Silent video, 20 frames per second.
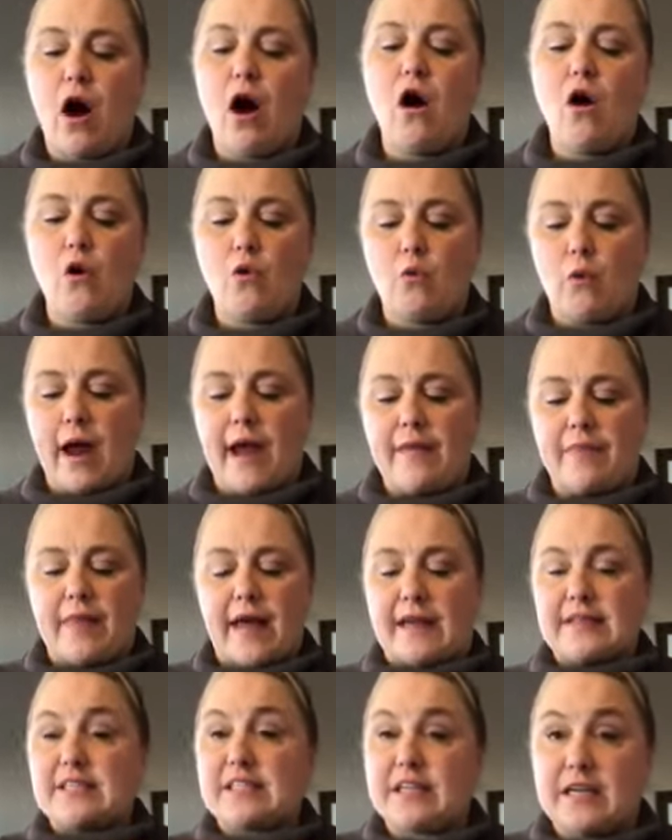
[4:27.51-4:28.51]
oh, right,
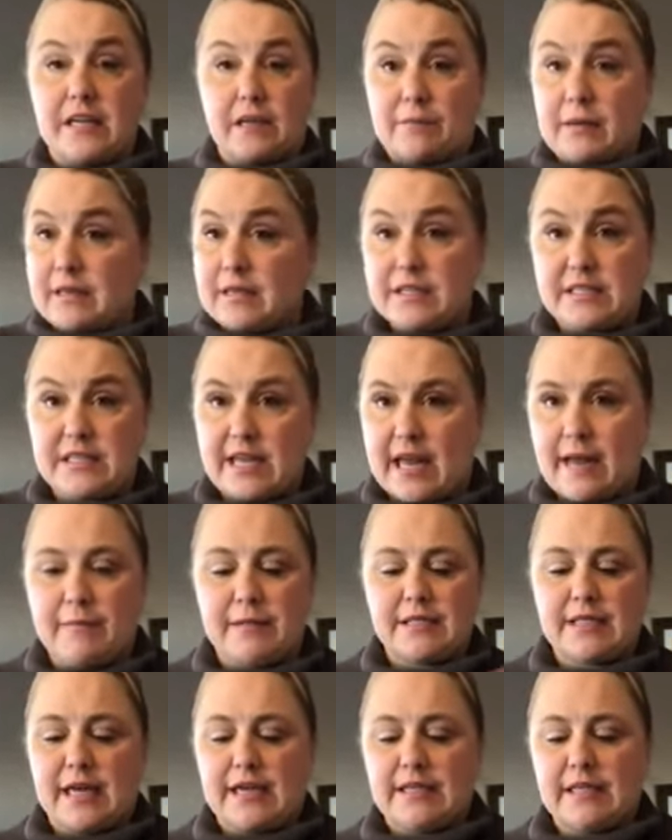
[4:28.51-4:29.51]
that's going to be the same
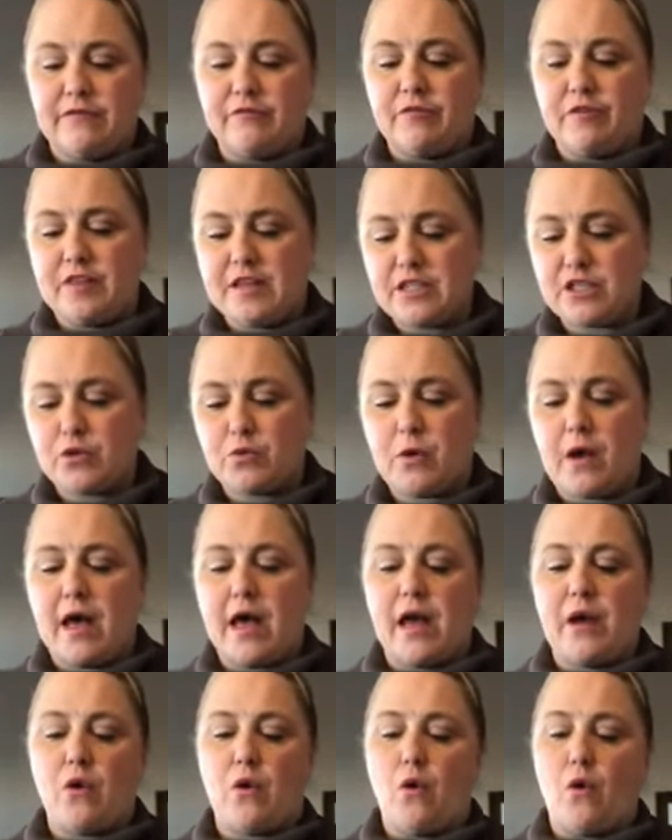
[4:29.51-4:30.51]
as I did for this
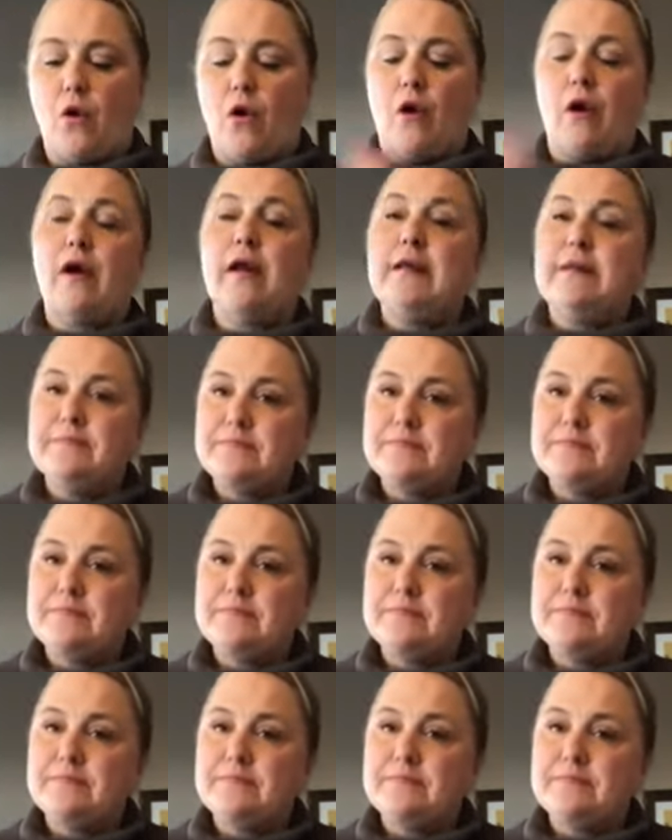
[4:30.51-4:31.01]
one, or